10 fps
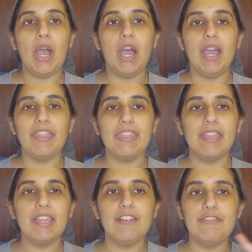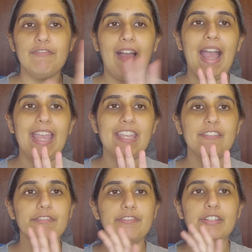I think
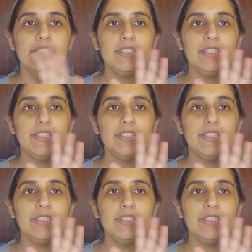5.